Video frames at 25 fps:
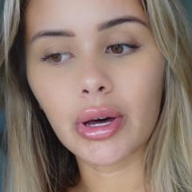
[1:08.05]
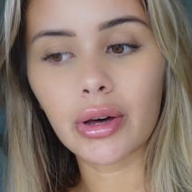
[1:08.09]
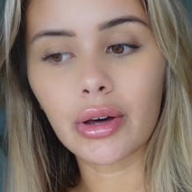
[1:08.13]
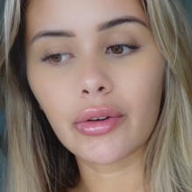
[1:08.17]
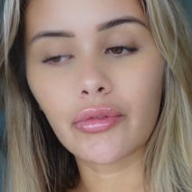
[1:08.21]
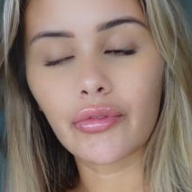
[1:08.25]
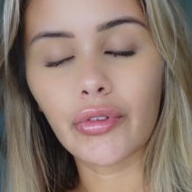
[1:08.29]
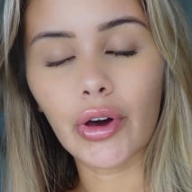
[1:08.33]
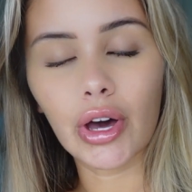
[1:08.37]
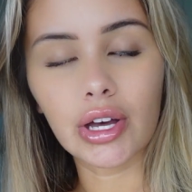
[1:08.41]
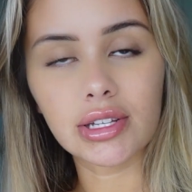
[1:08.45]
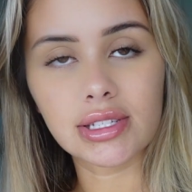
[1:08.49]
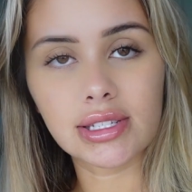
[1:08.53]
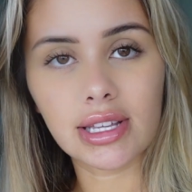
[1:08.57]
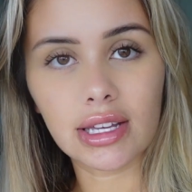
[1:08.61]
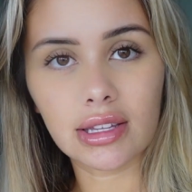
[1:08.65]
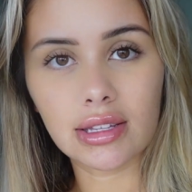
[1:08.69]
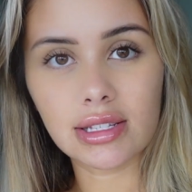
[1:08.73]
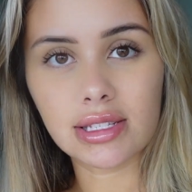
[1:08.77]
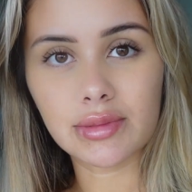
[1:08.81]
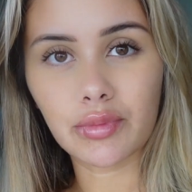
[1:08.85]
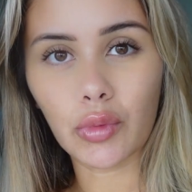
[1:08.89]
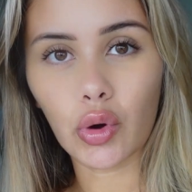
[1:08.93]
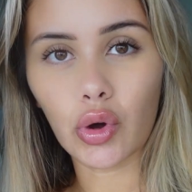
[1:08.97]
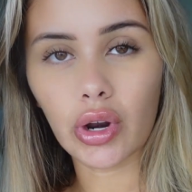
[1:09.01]
First thing
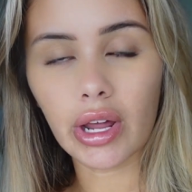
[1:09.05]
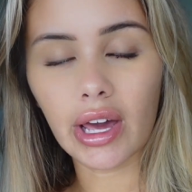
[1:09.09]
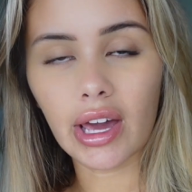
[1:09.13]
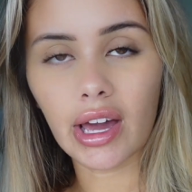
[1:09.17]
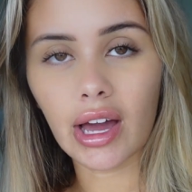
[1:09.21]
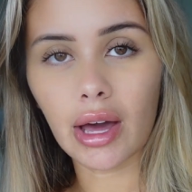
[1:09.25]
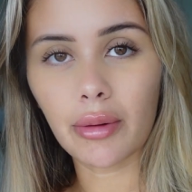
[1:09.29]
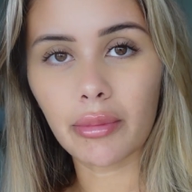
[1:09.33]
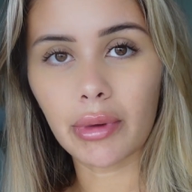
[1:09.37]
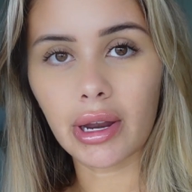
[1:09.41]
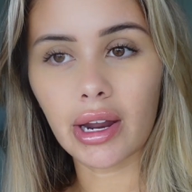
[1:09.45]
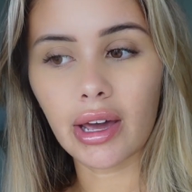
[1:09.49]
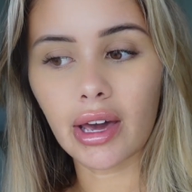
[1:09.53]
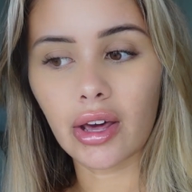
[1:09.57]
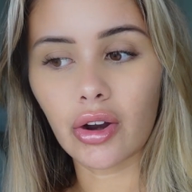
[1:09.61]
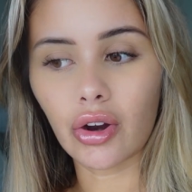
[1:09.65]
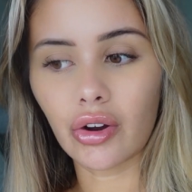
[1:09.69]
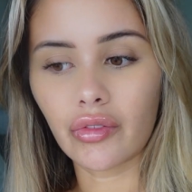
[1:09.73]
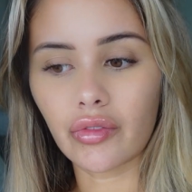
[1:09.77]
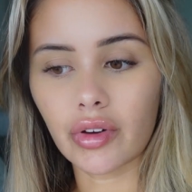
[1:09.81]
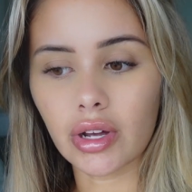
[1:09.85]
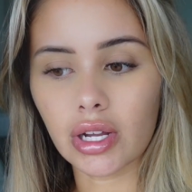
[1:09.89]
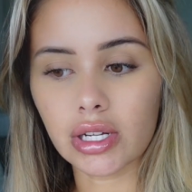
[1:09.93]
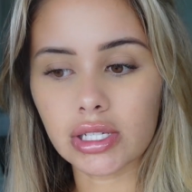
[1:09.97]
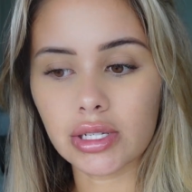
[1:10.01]
this morning, I'm gonna head
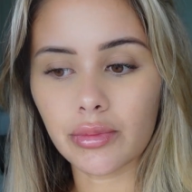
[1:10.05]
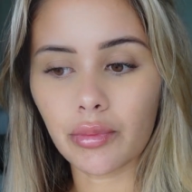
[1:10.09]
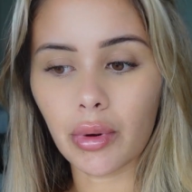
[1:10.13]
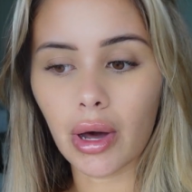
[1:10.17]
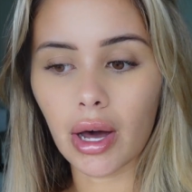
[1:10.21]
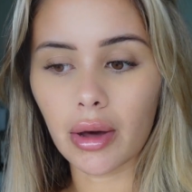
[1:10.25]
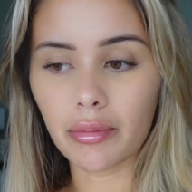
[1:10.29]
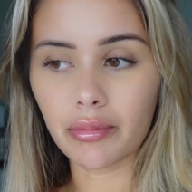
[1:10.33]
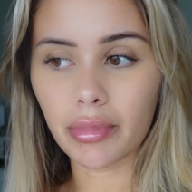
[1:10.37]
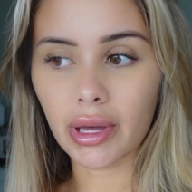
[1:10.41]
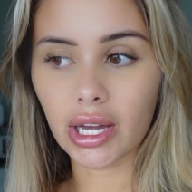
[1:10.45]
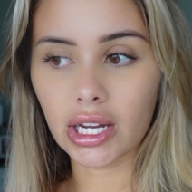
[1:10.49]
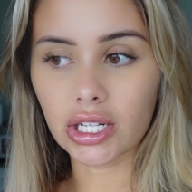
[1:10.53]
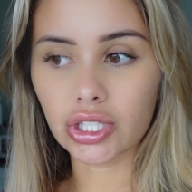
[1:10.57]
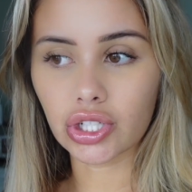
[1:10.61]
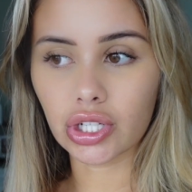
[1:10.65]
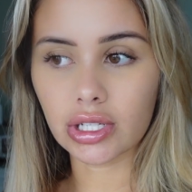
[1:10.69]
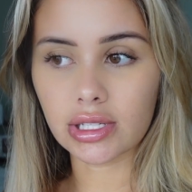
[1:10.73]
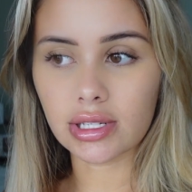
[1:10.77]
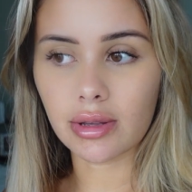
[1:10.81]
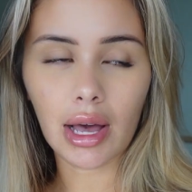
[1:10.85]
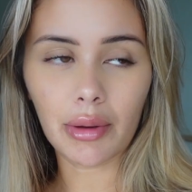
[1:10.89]
over to Palm Beach because